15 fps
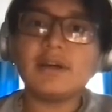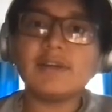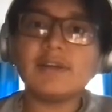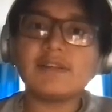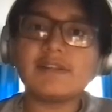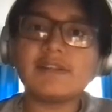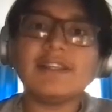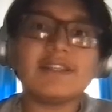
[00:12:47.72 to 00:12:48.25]

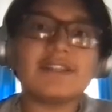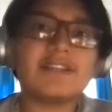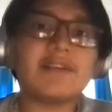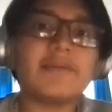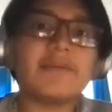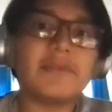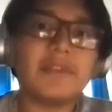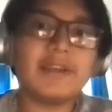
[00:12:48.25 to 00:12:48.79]
seen as
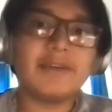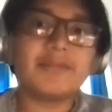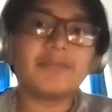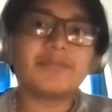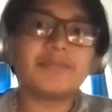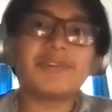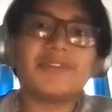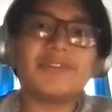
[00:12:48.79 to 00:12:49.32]
something
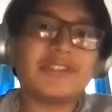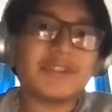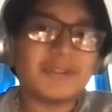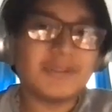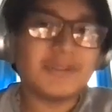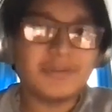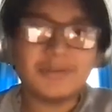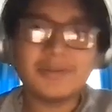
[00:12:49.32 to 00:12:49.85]

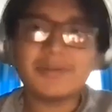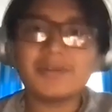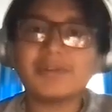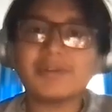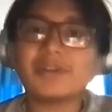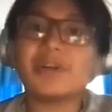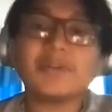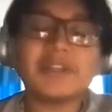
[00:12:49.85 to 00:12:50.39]
professional
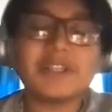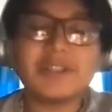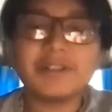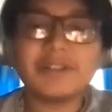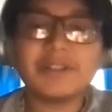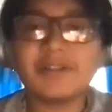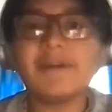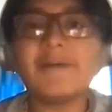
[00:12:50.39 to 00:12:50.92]
or
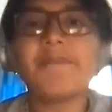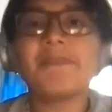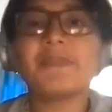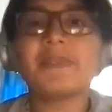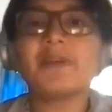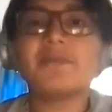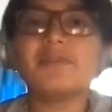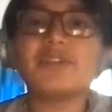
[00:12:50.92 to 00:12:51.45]
curricular,
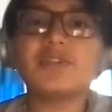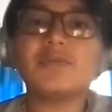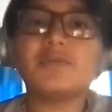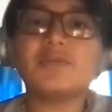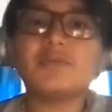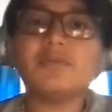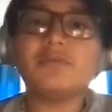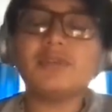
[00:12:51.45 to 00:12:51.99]
which
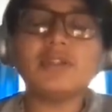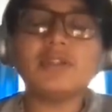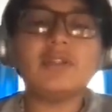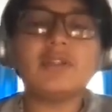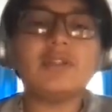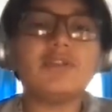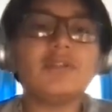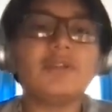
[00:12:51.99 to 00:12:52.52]

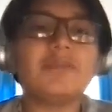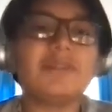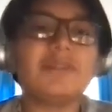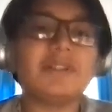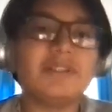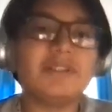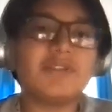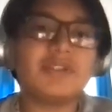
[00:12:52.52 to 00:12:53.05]
we truly
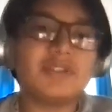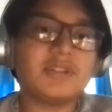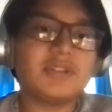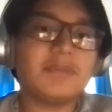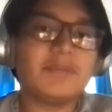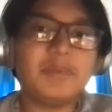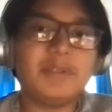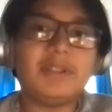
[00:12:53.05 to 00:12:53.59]
believe should
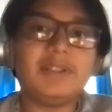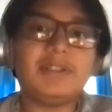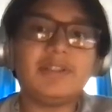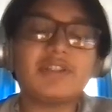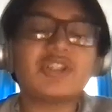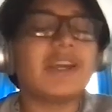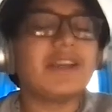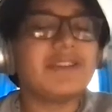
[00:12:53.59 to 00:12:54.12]
be
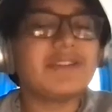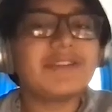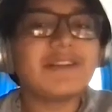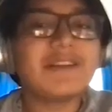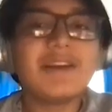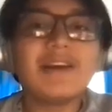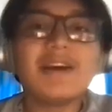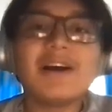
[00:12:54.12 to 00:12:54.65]
changed.
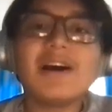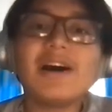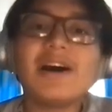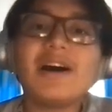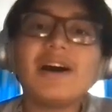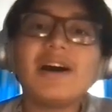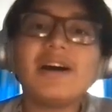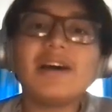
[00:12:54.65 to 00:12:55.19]

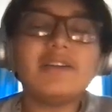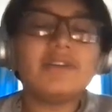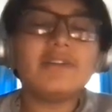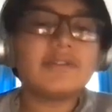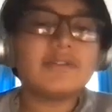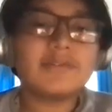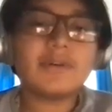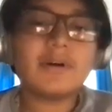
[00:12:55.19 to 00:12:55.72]
And
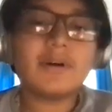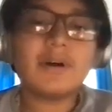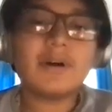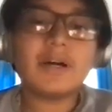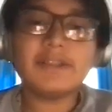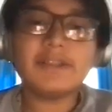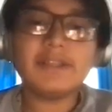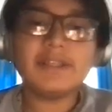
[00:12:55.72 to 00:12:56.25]
overall,
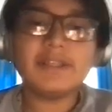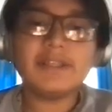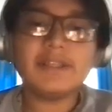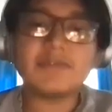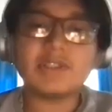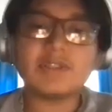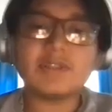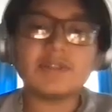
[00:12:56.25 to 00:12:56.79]
I think it
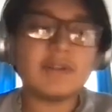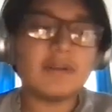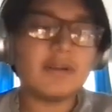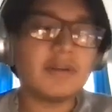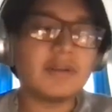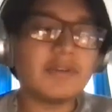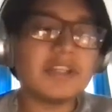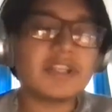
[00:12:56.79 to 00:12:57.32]
was just a
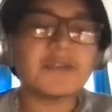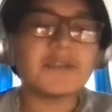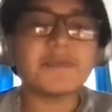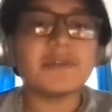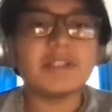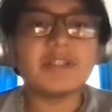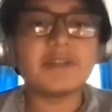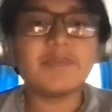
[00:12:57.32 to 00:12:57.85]
great
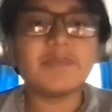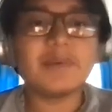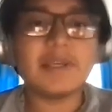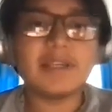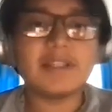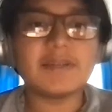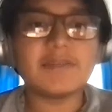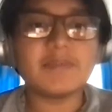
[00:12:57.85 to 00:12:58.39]
experience being
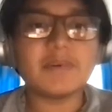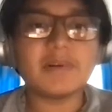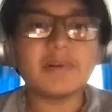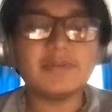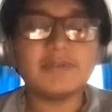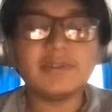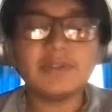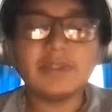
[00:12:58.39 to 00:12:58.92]
in this part
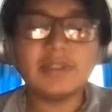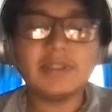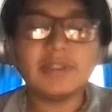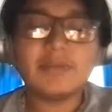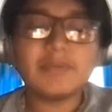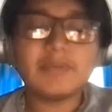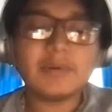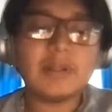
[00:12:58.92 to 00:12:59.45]

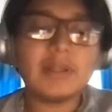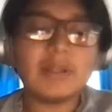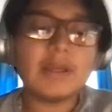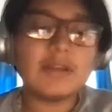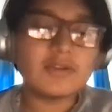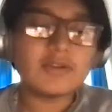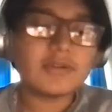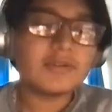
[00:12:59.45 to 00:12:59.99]
of
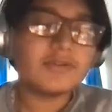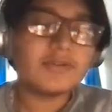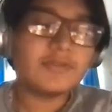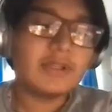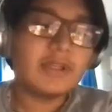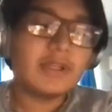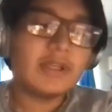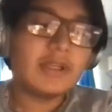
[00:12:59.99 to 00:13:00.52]
sort of
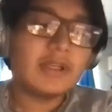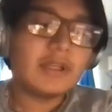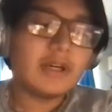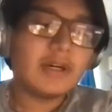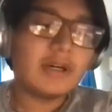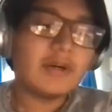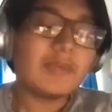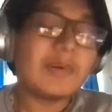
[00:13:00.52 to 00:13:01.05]

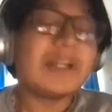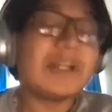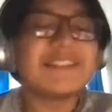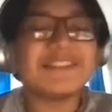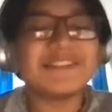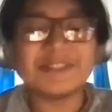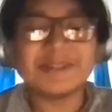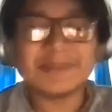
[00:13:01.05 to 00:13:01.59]

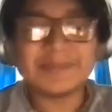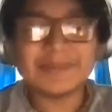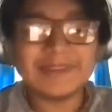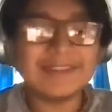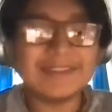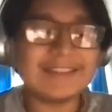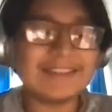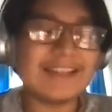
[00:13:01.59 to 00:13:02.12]
apprenticeship
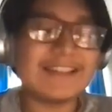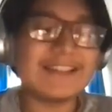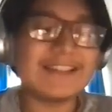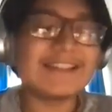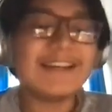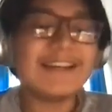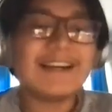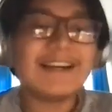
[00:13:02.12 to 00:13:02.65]
in a sense.
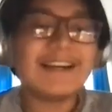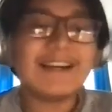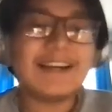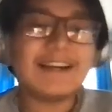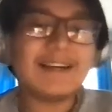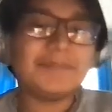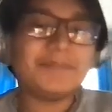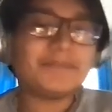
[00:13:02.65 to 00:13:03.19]

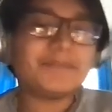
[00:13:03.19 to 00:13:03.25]
I